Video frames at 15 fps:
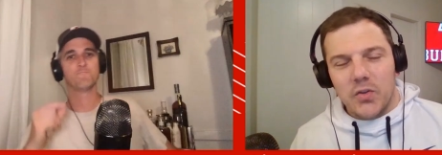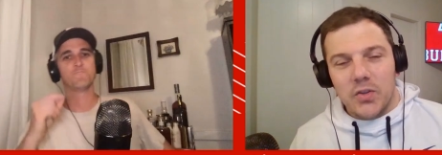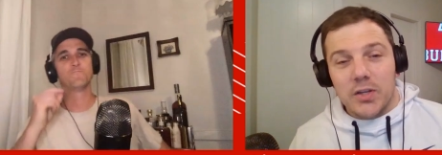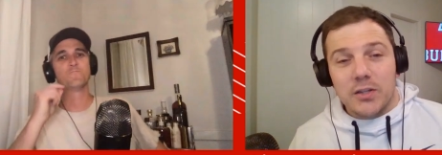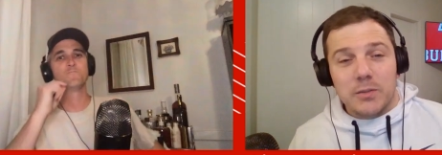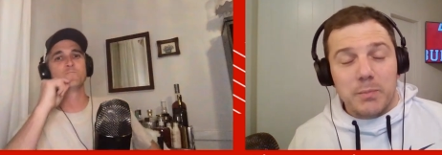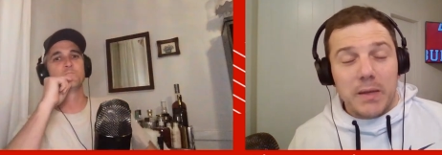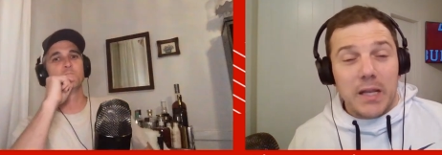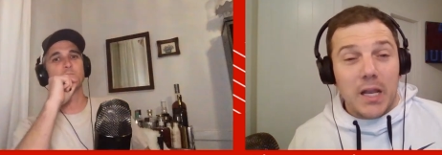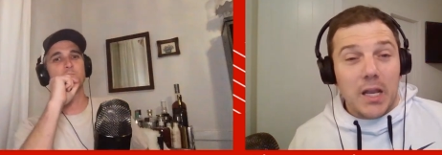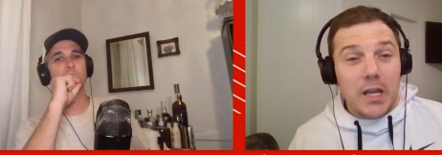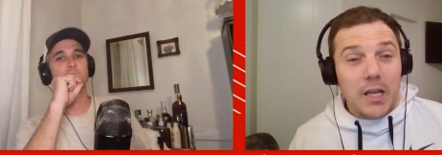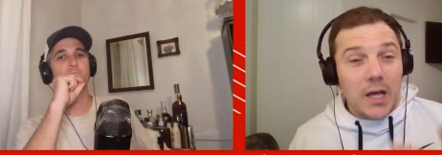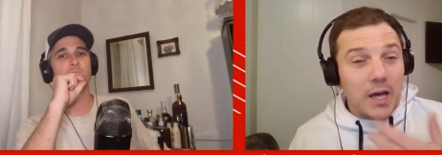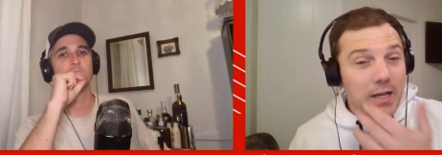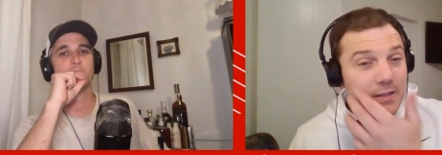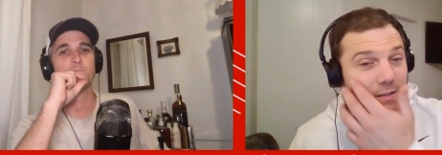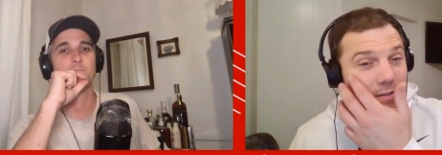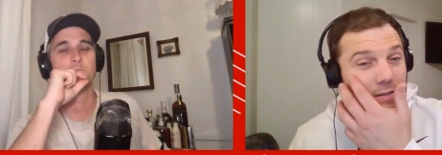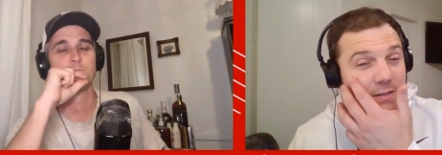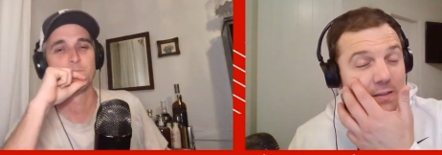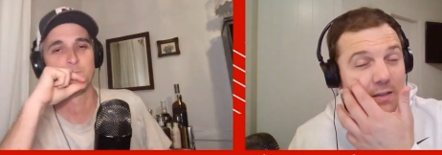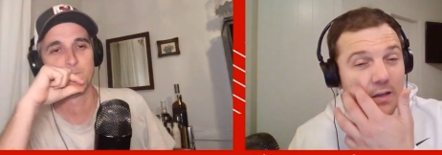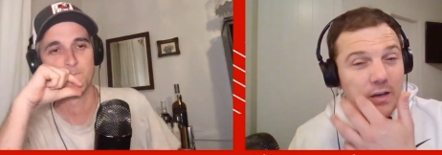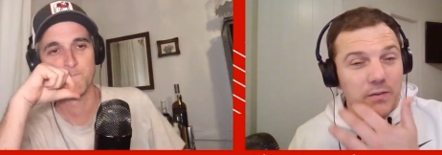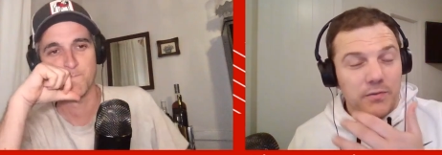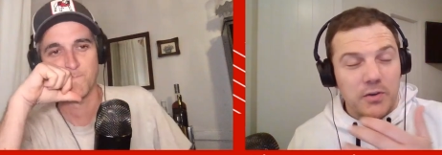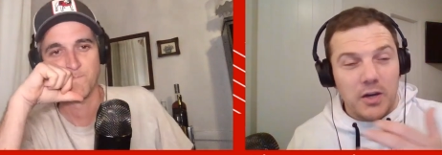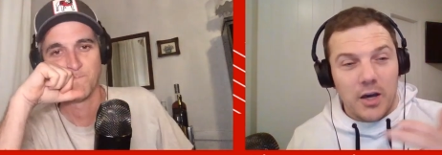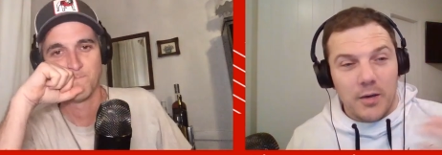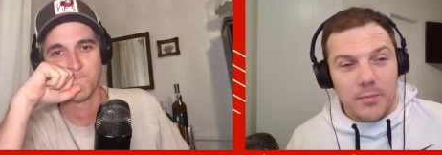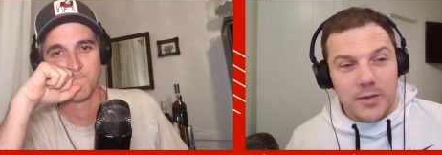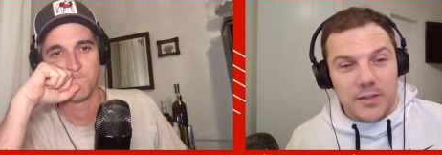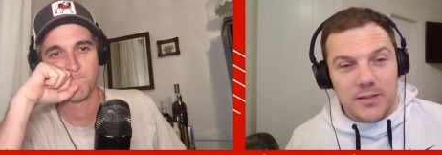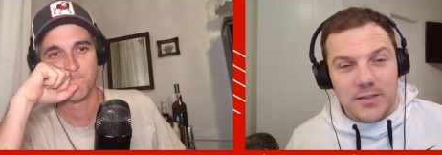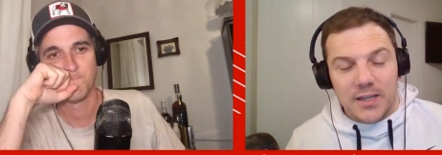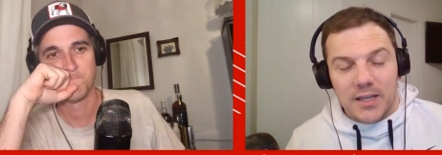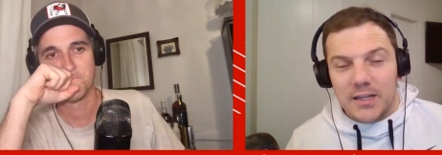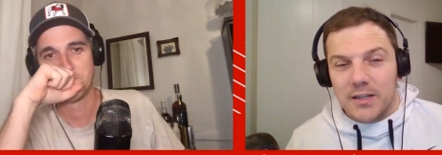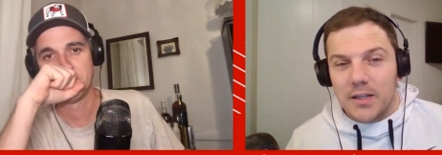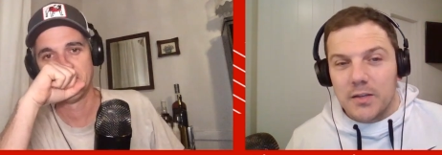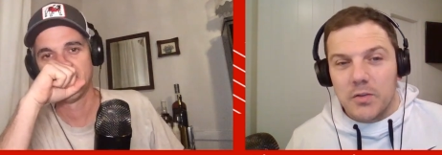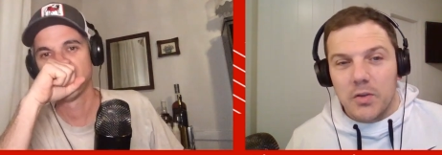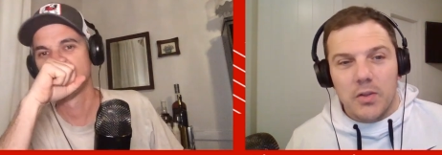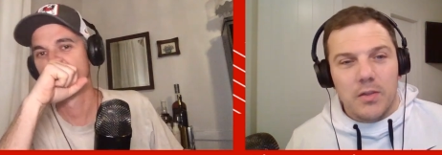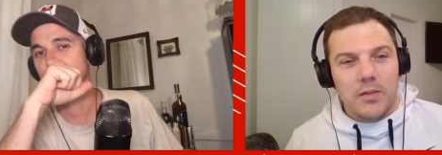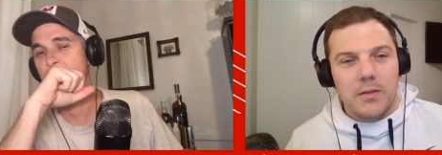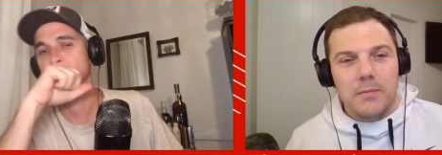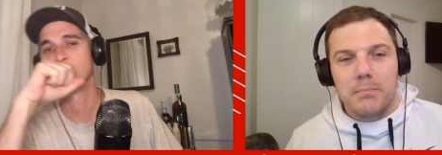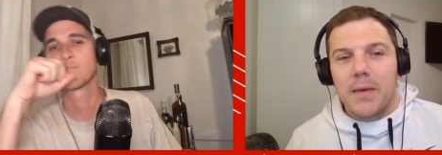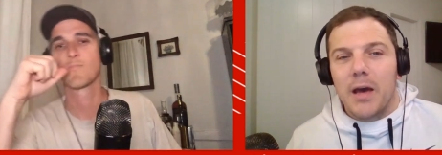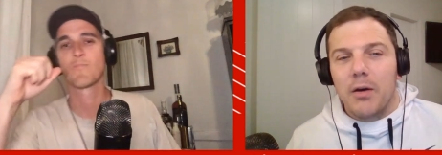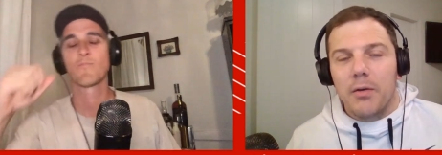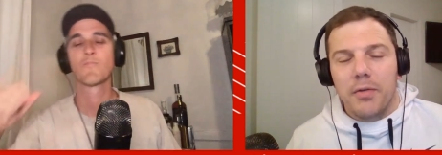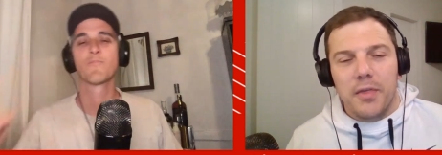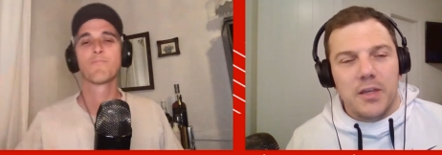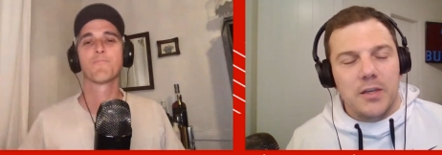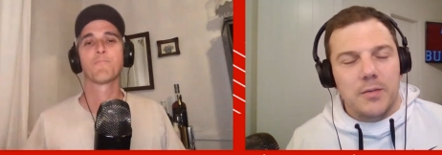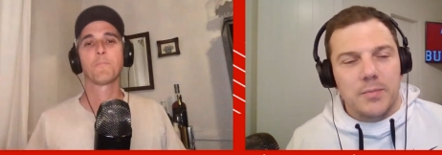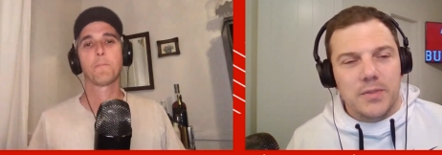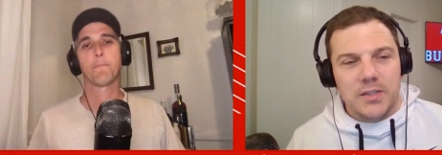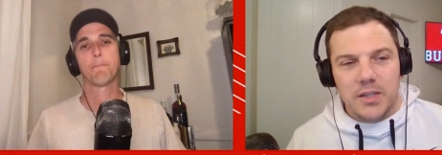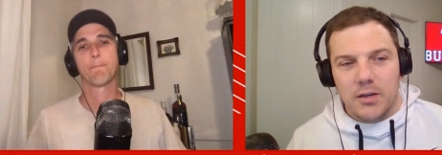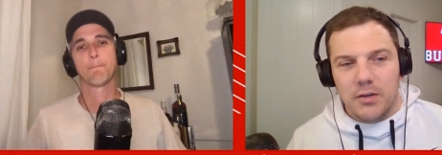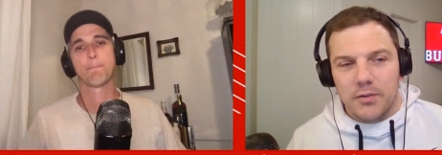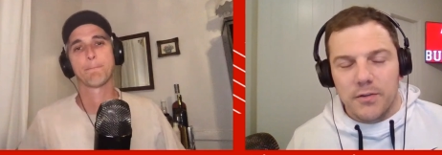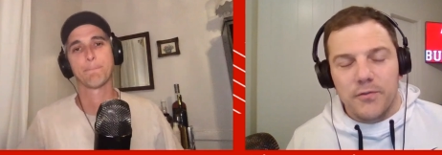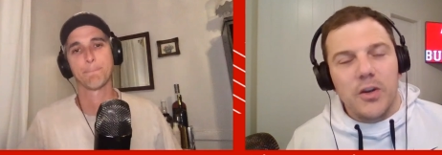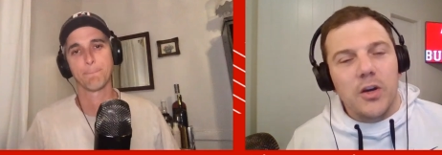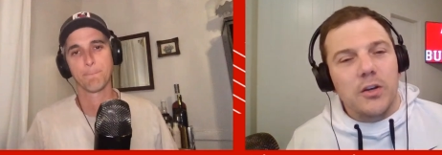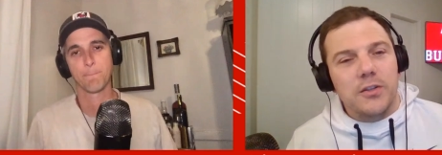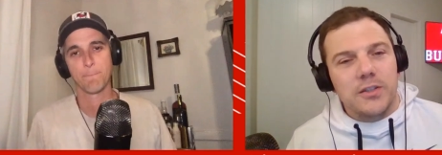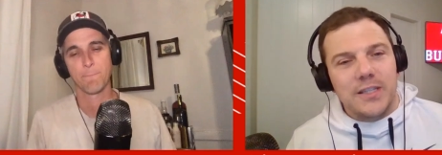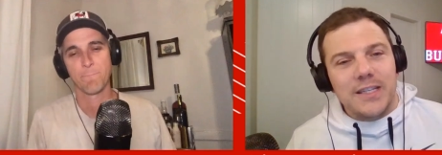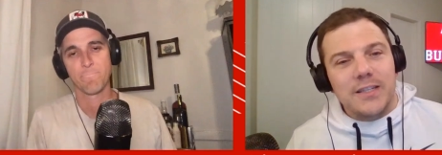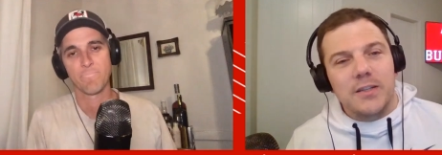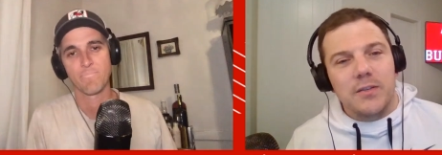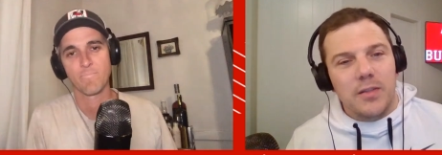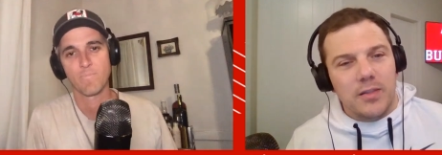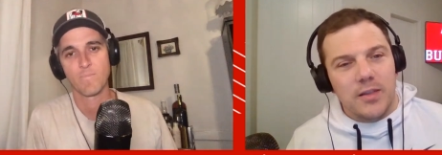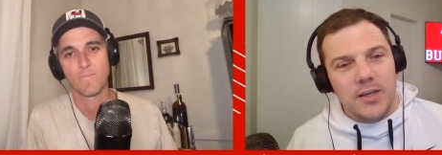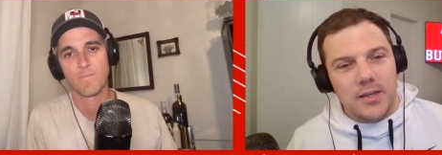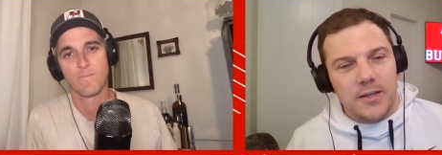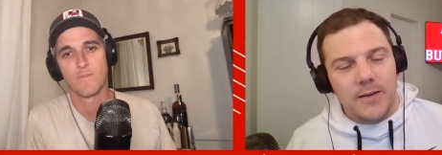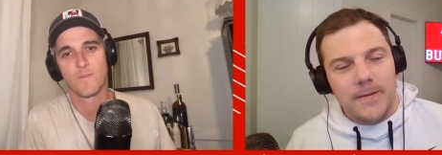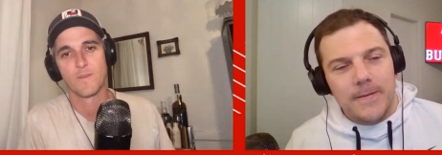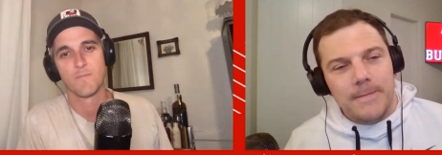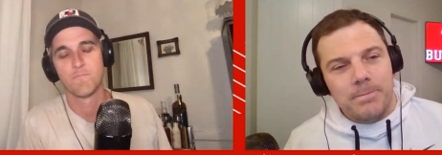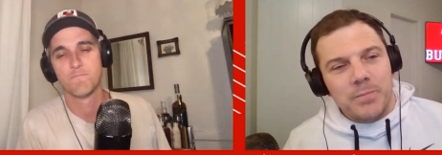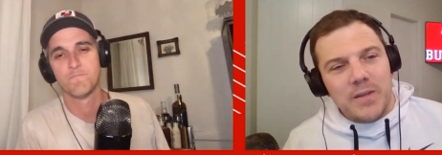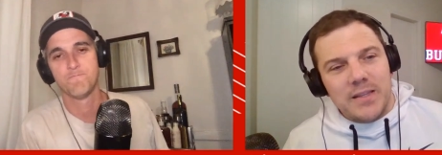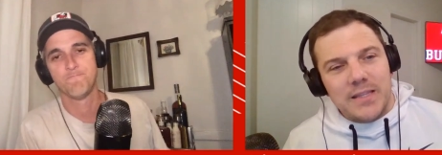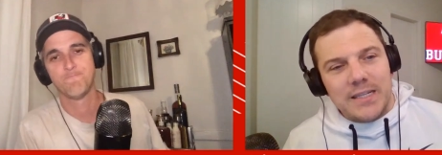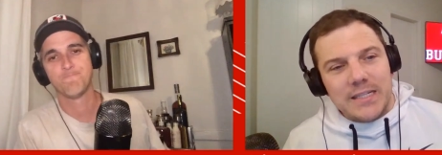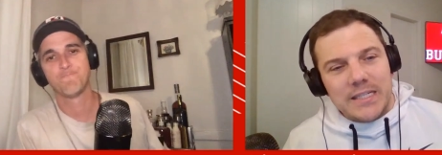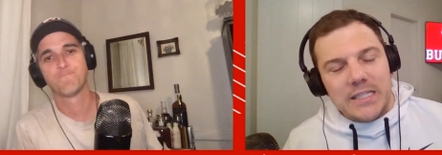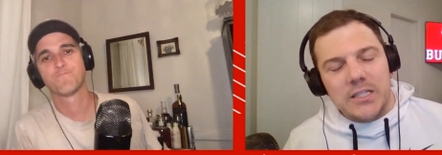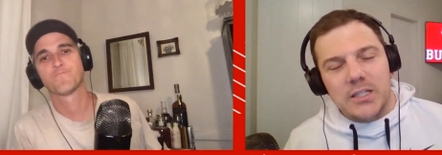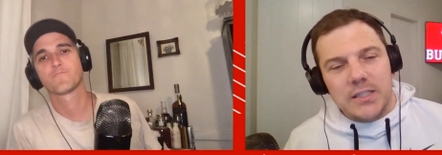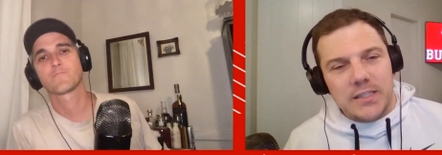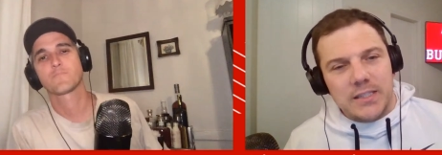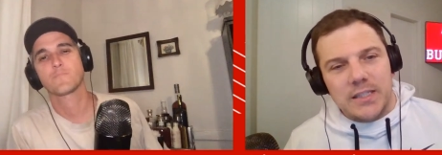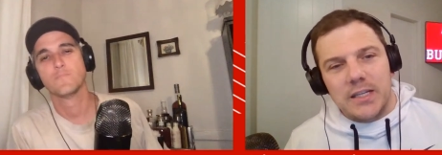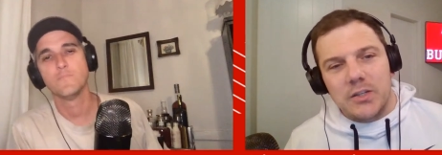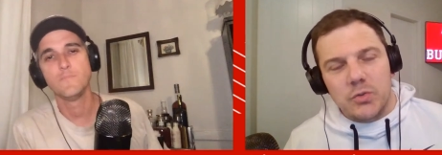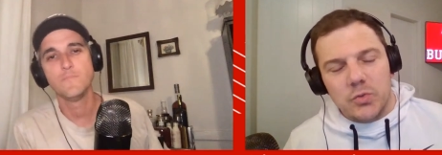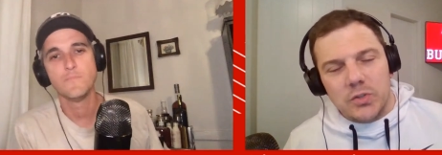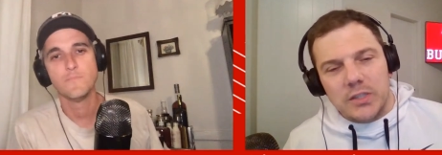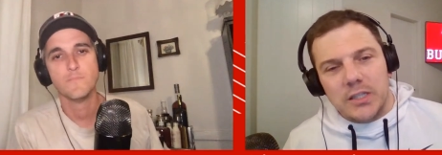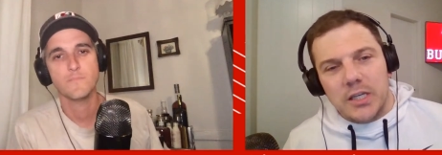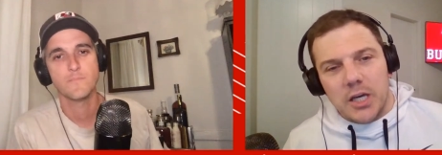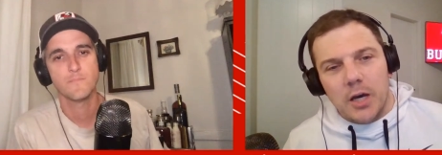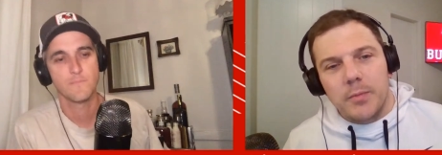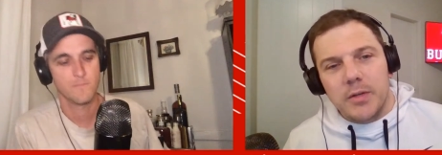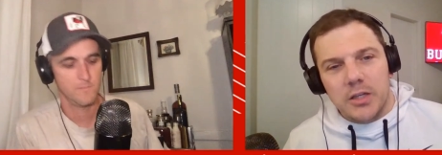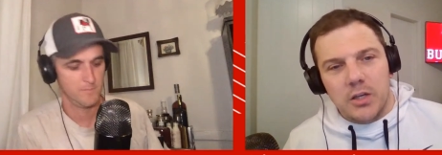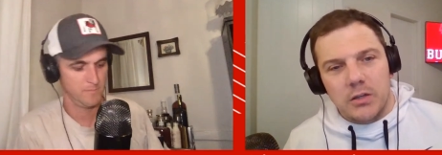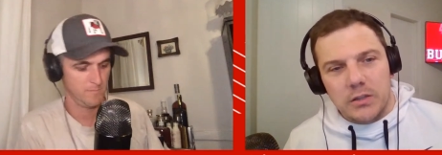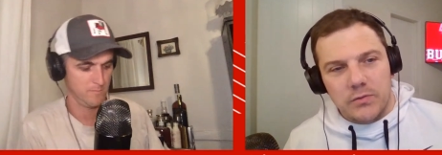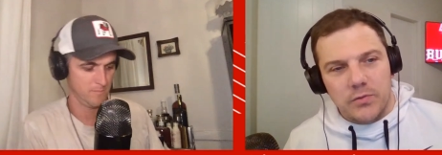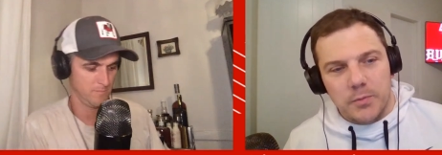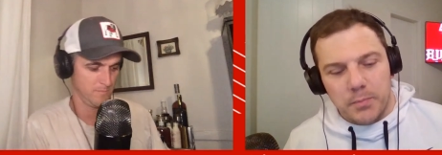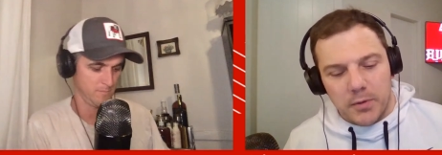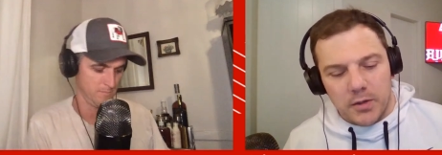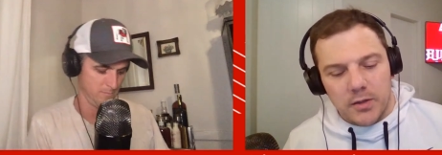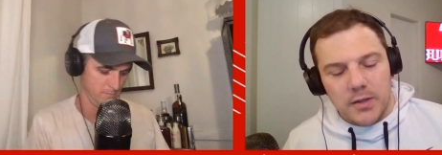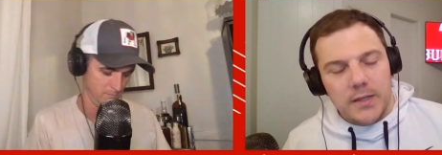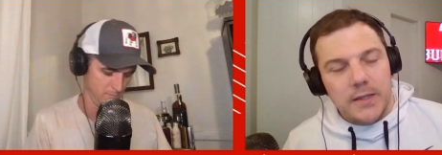Speaker 1: there's been lots of comments, and the mouth himself. If y'all didn't think that Deion Sanders was going to come into college football,